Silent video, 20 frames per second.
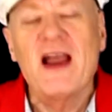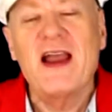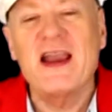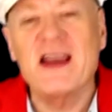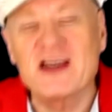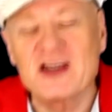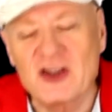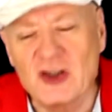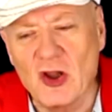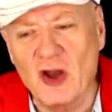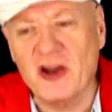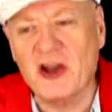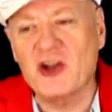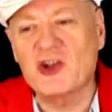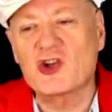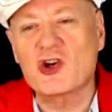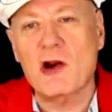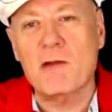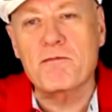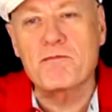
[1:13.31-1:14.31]
is look
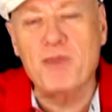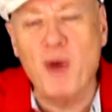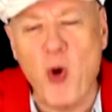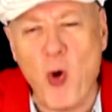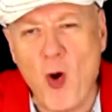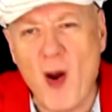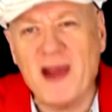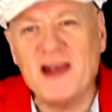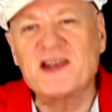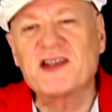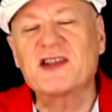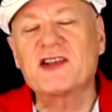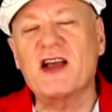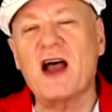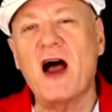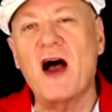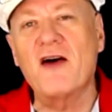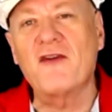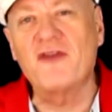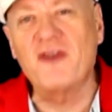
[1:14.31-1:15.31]
at your points
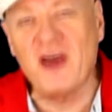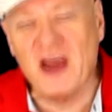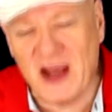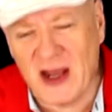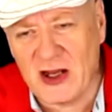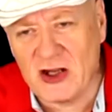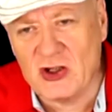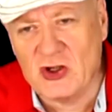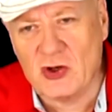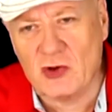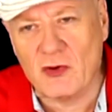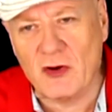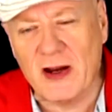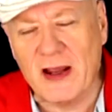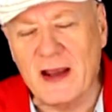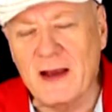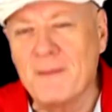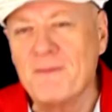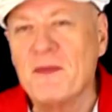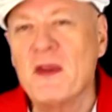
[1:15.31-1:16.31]
of
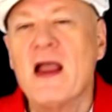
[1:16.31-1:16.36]
entry.